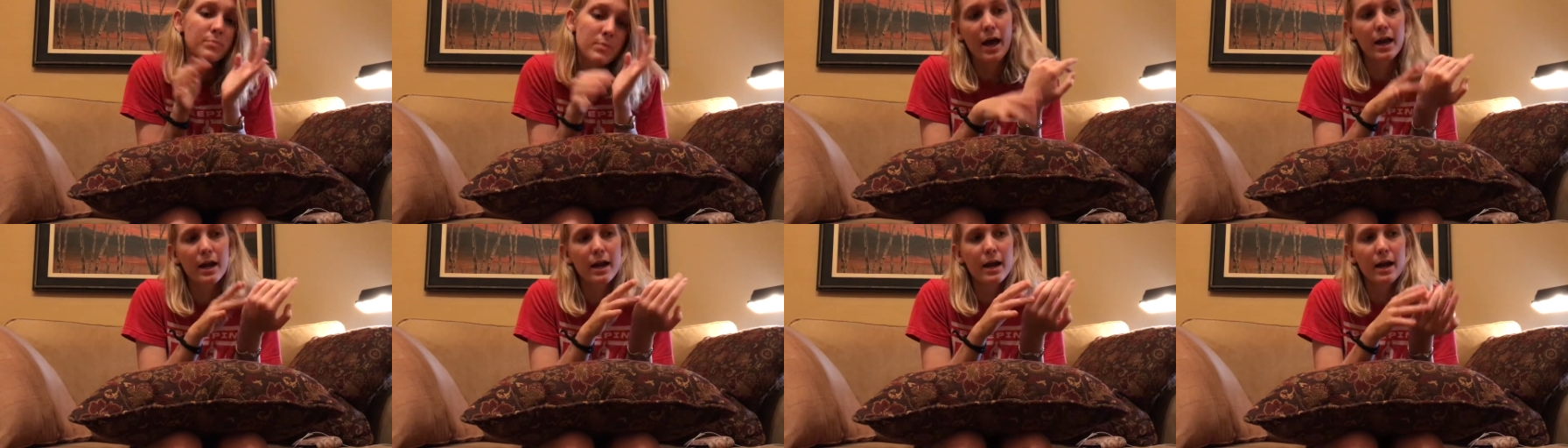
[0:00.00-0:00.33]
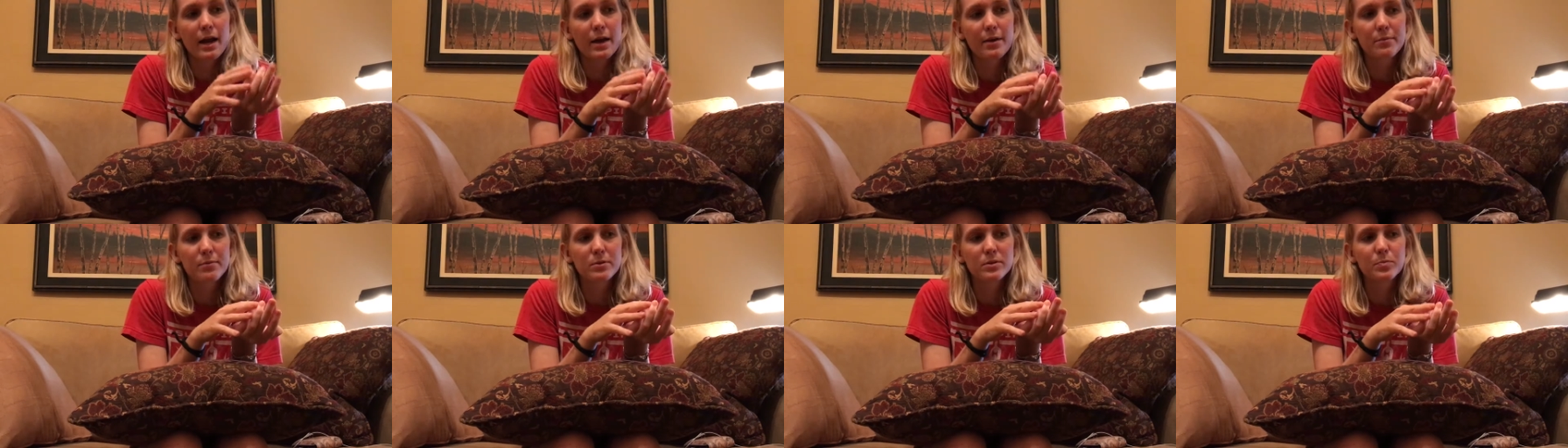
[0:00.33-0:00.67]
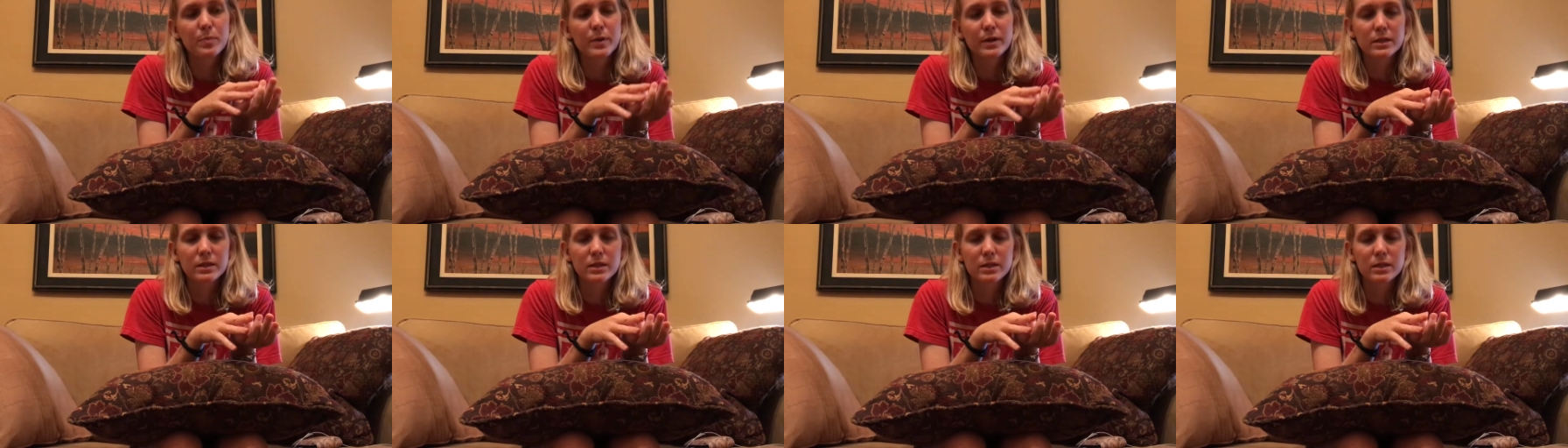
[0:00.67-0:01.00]
And I was
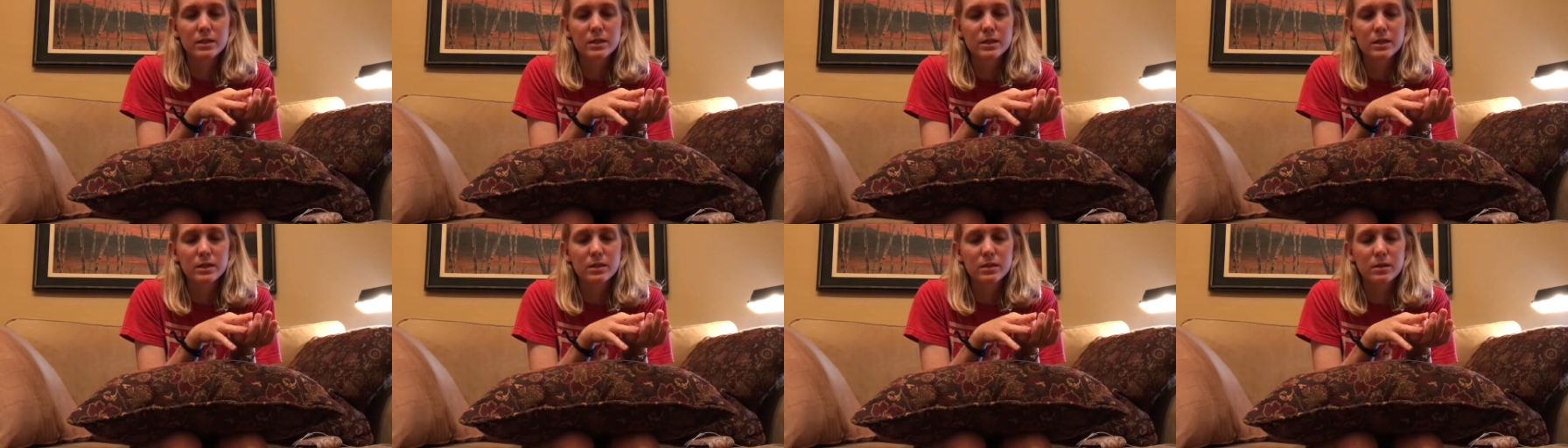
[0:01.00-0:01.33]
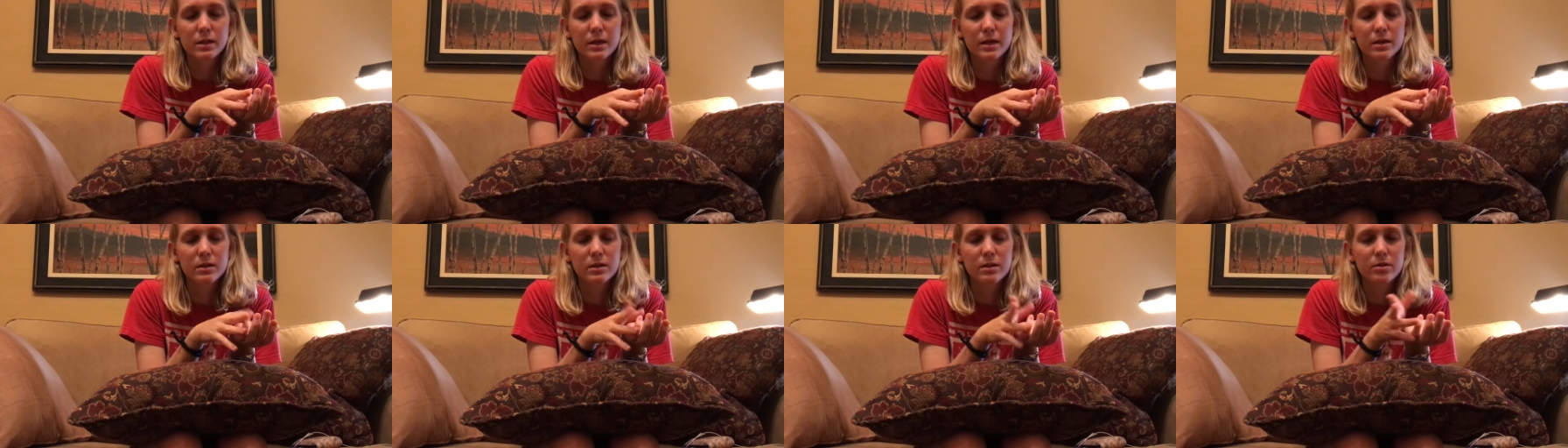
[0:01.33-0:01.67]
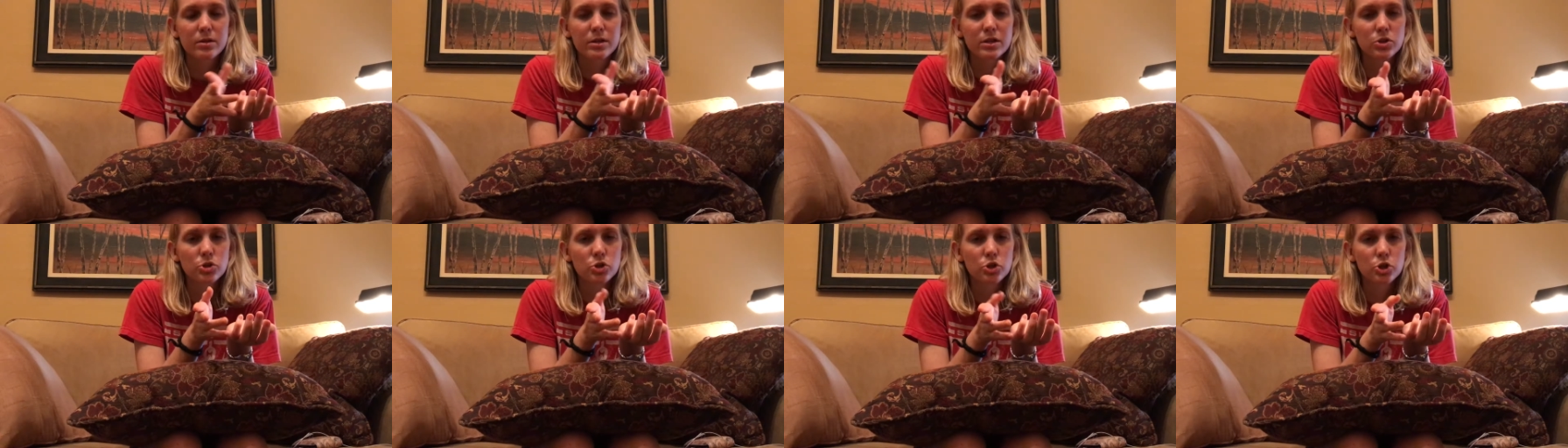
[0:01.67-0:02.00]
basically like
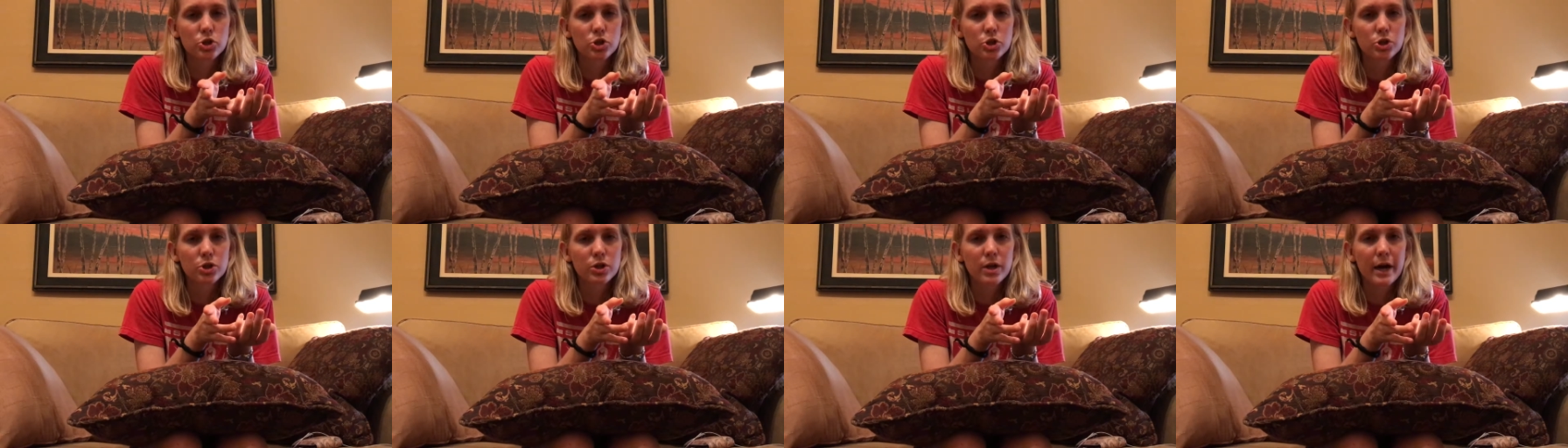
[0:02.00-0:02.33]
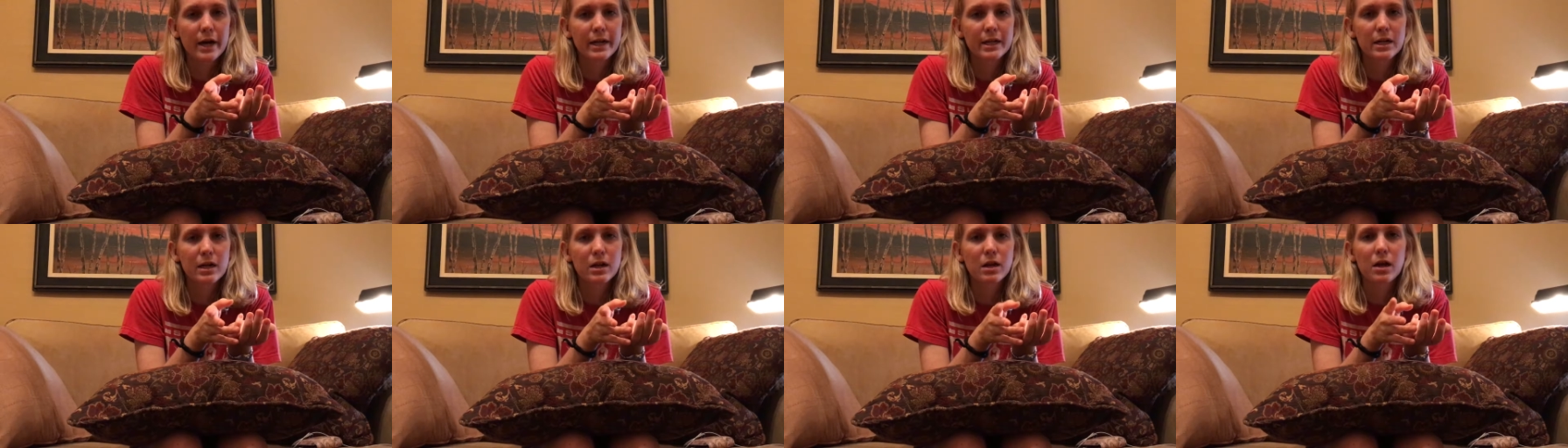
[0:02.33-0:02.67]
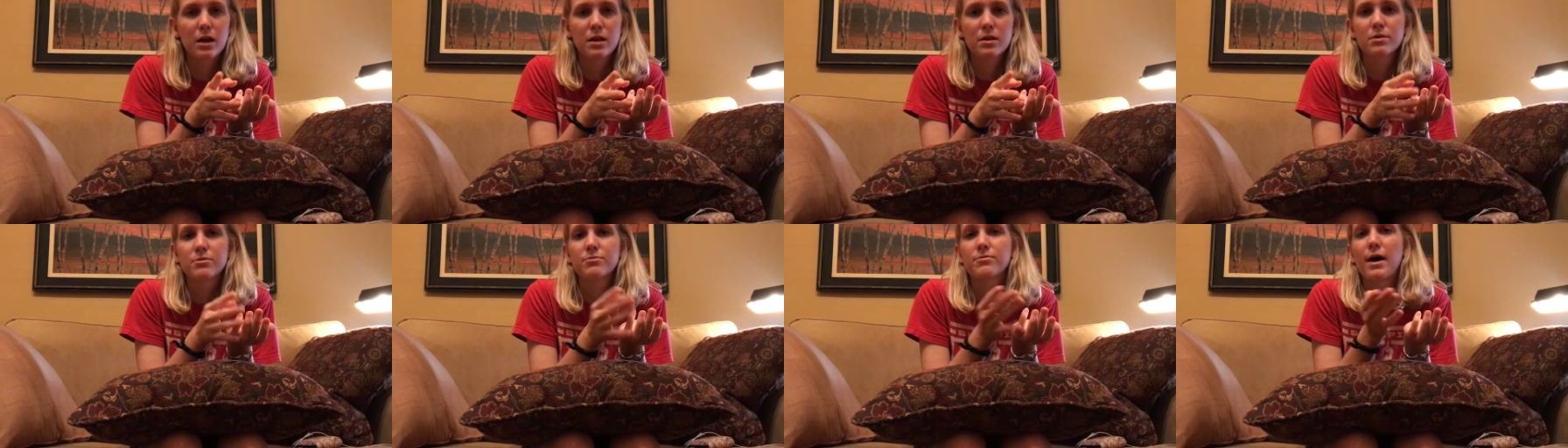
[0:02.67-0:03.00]
their intern. I did a
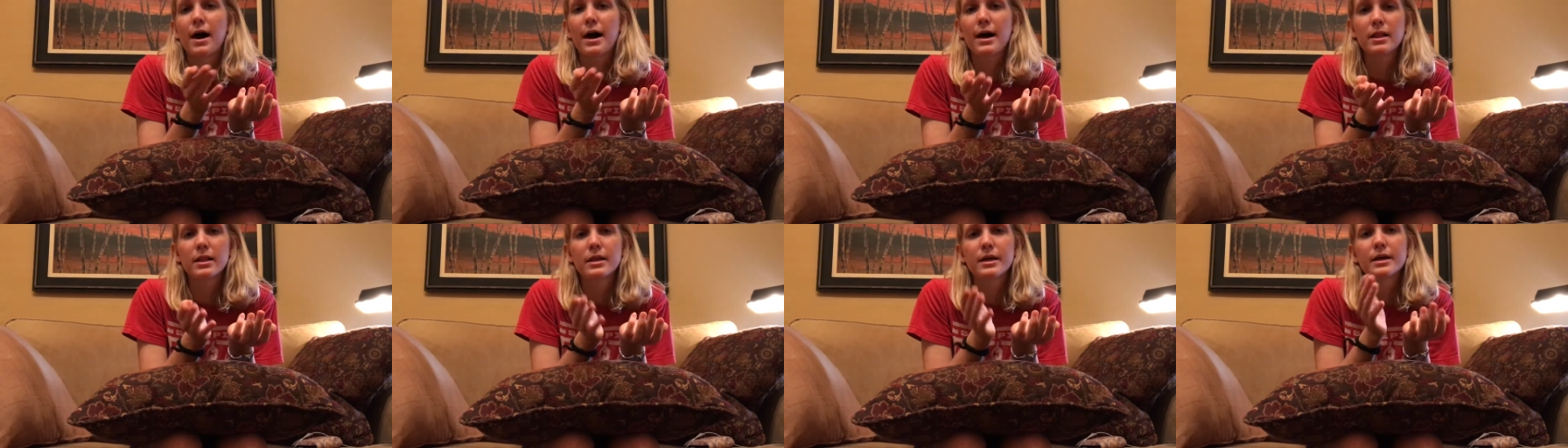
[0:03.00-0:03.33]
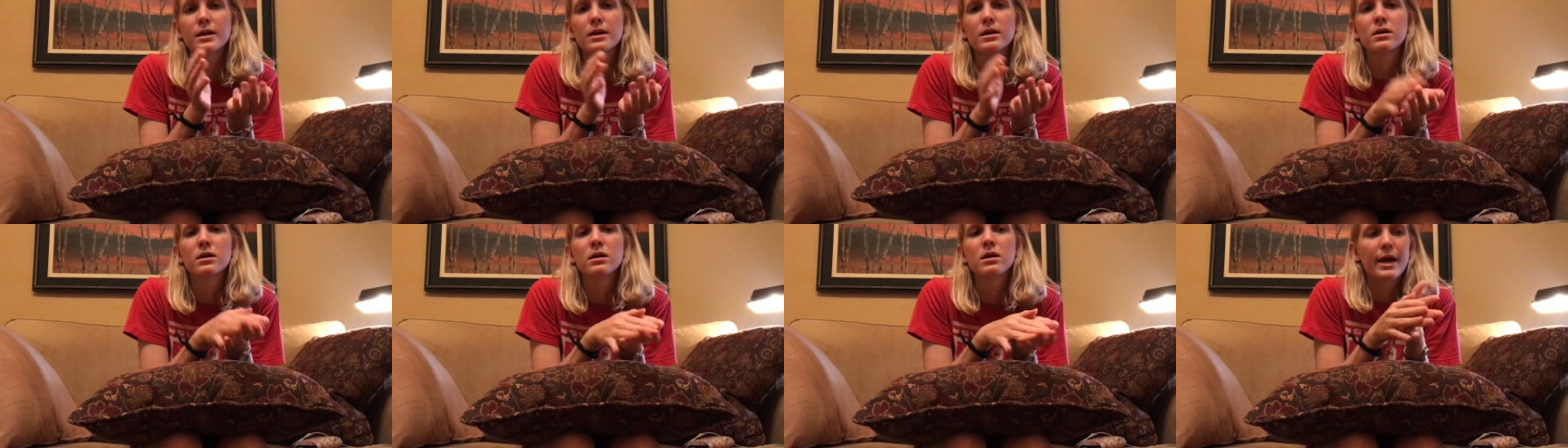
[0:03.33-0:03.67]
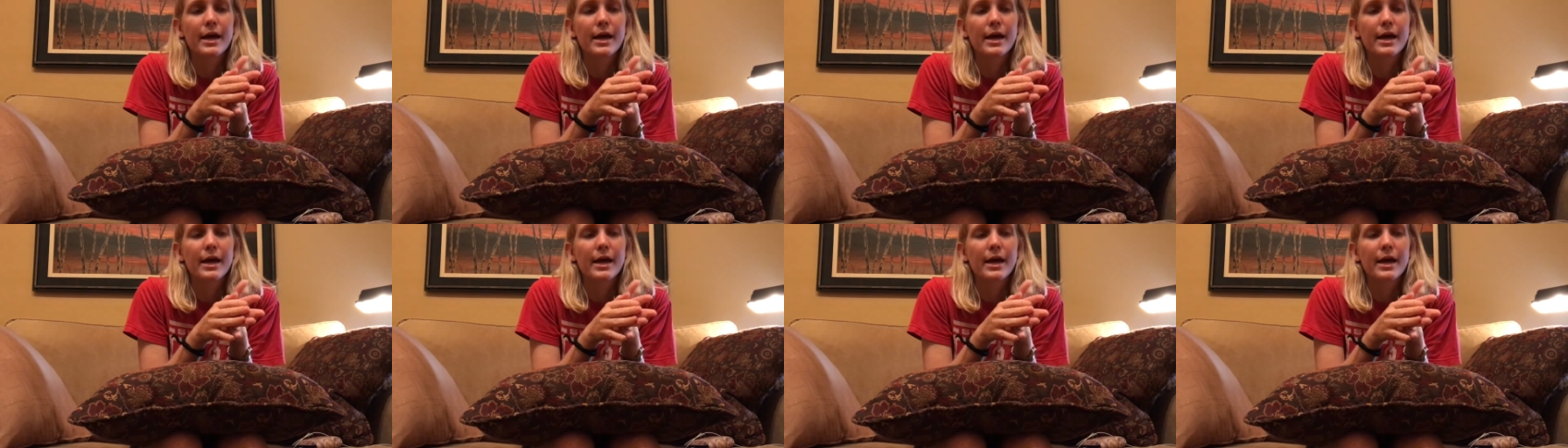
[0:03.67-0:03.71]
lot of their filing.